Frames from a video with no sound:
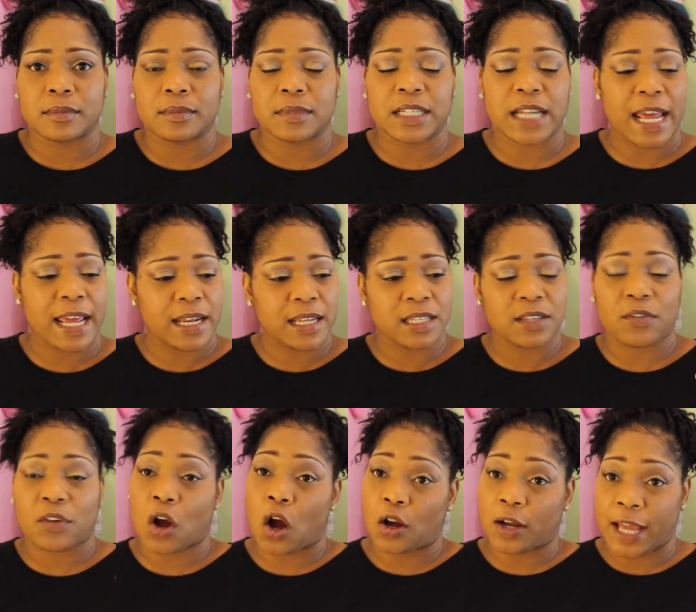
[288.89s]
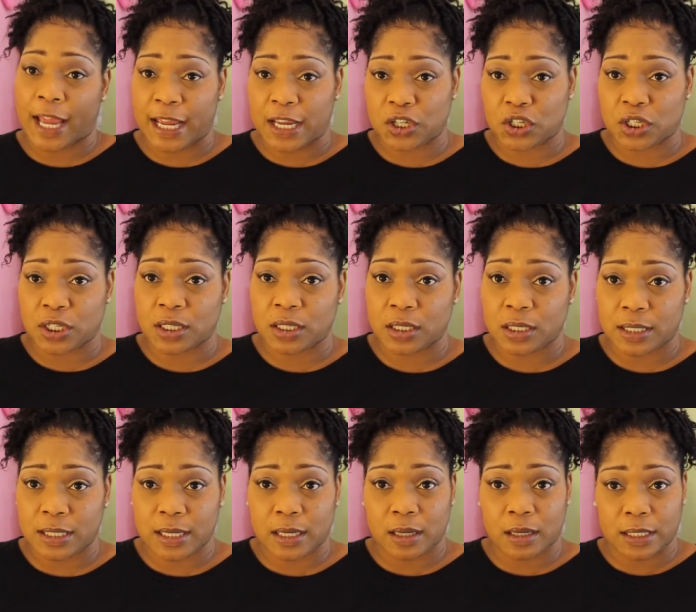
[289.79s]
ladies of
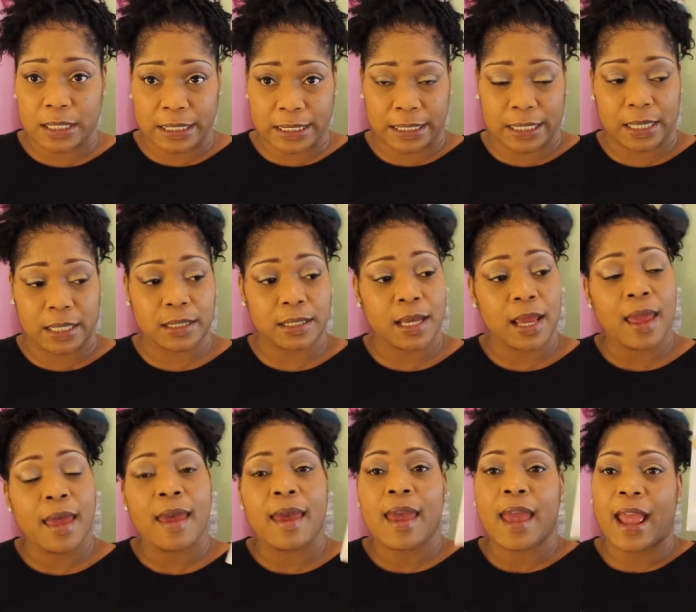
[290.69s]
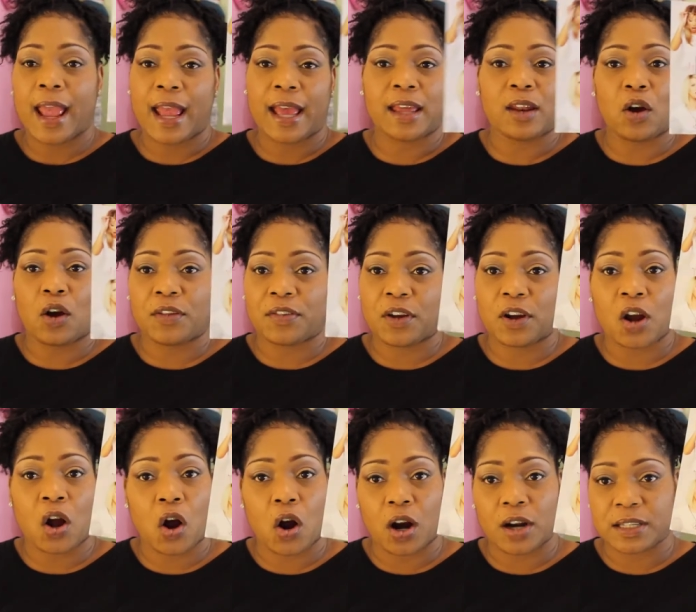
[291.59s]
Caucasian descent, and on their
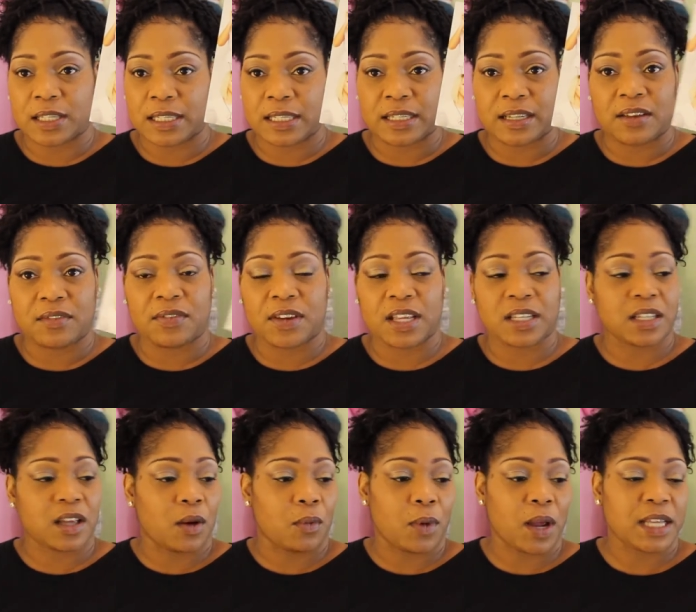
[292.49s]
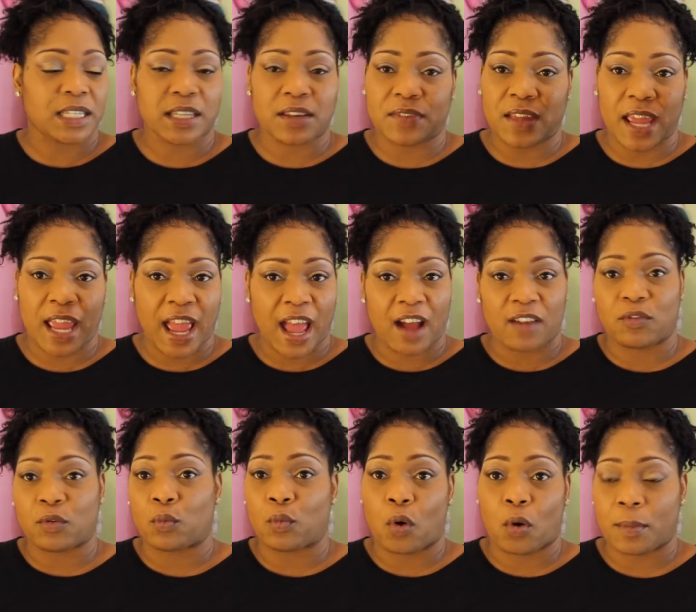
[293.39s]
cards and stuff, it's always, if they
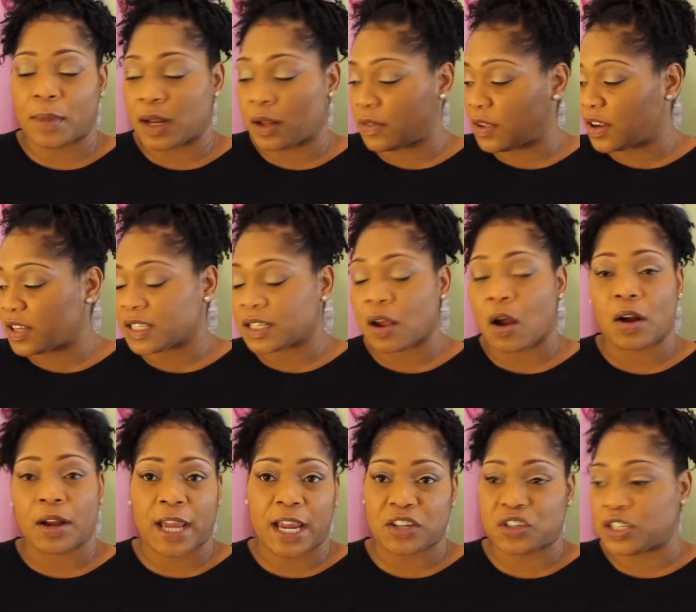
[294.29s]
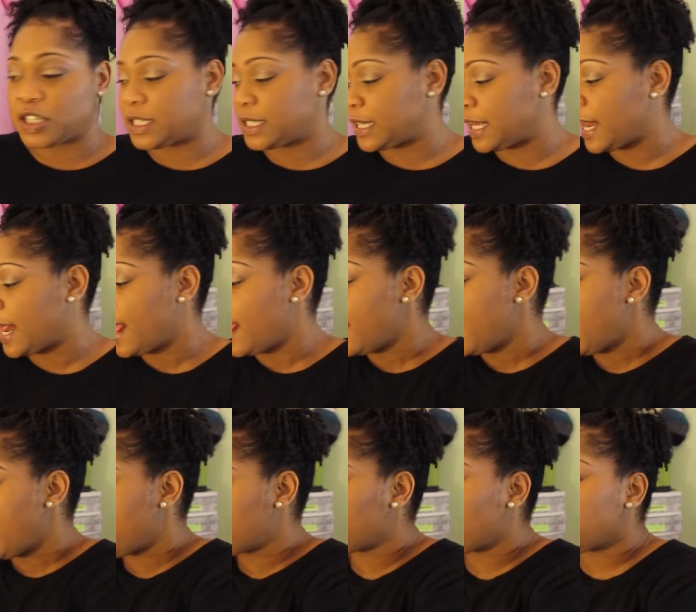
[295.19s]
have a woman on there, it's Caucasian descent.
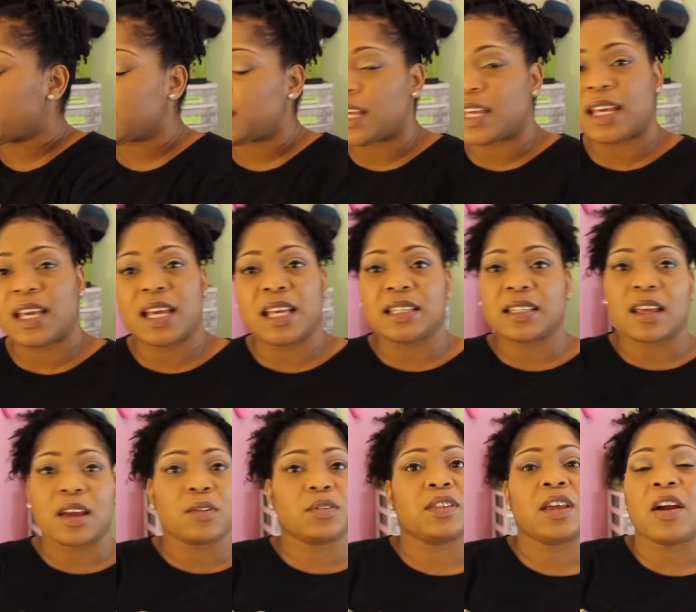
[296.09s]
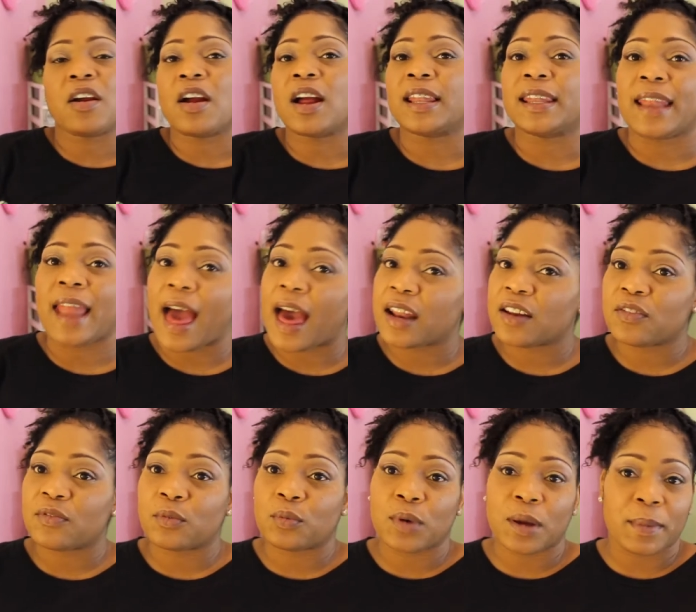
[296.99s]
And my thing is, there are a lot
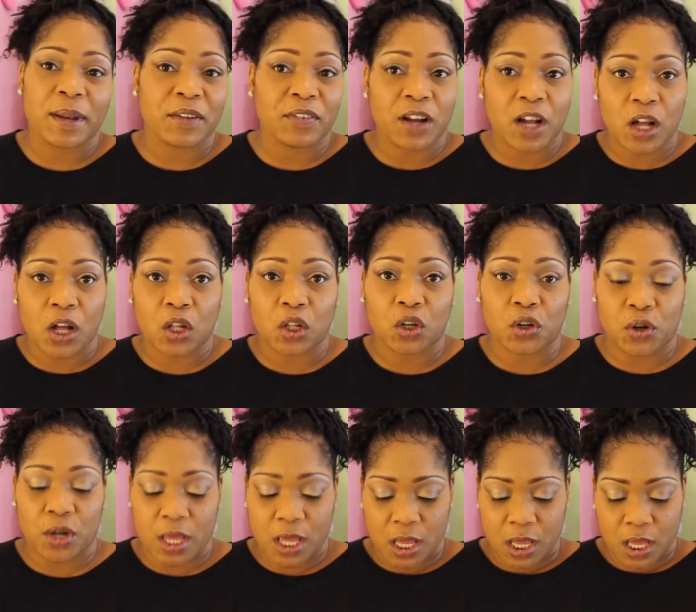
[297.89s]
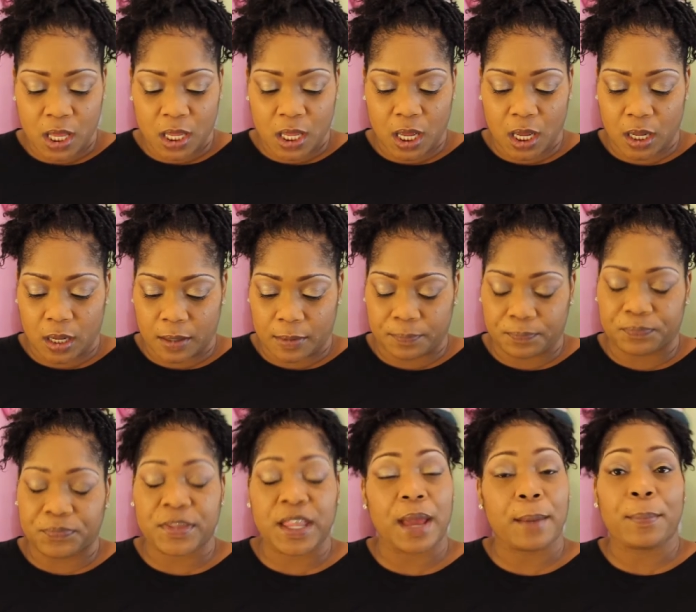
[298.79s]
of women of color
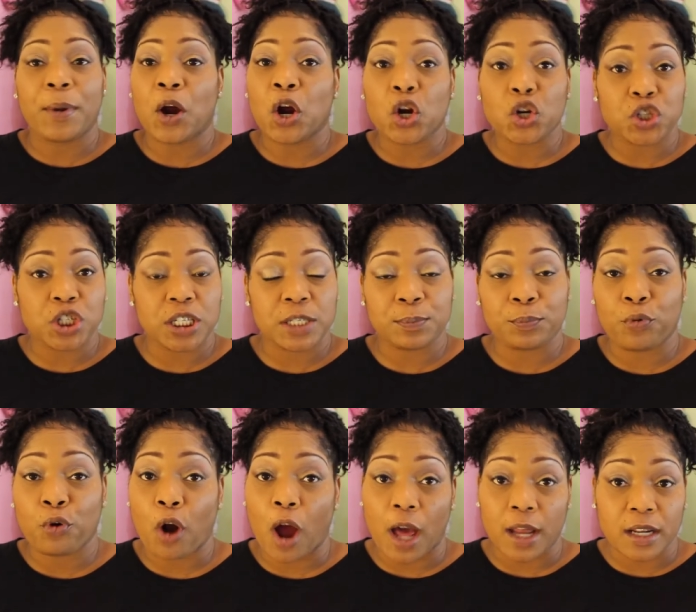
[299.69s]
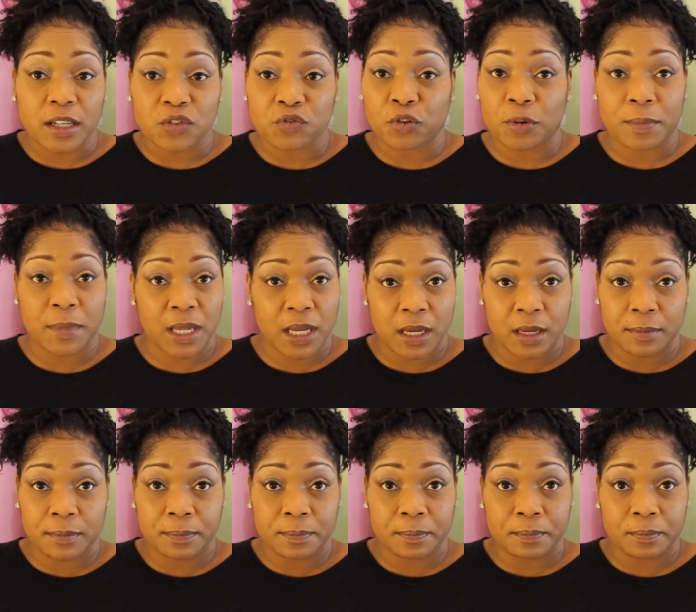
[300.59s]
that purchase products from
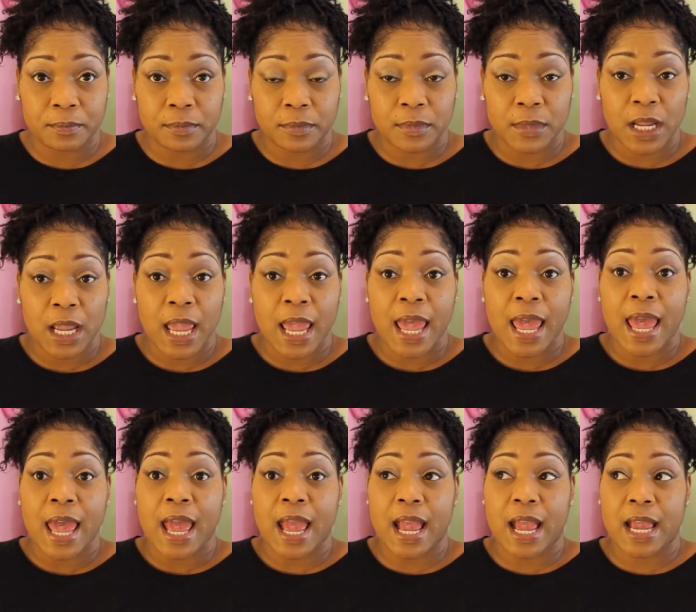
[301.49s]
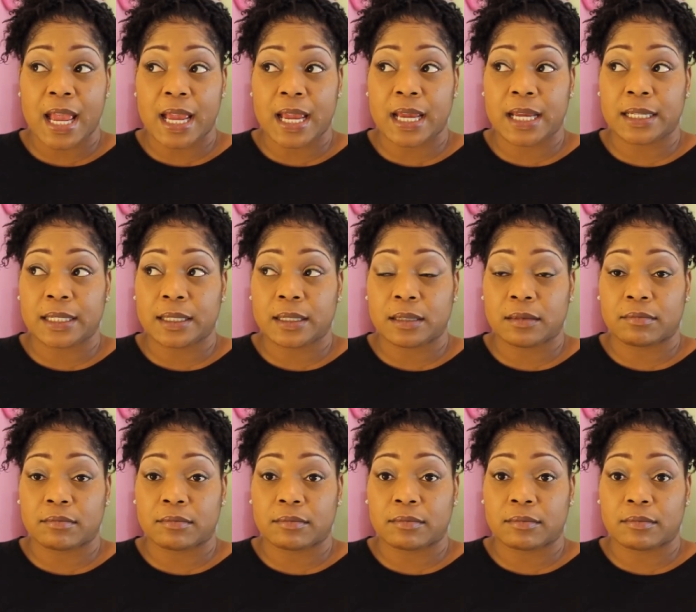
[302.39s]
them, and
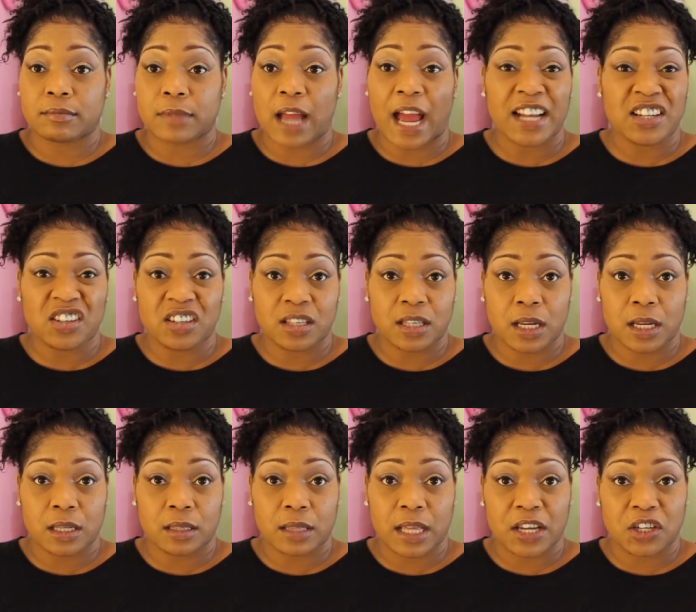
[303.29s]
I just think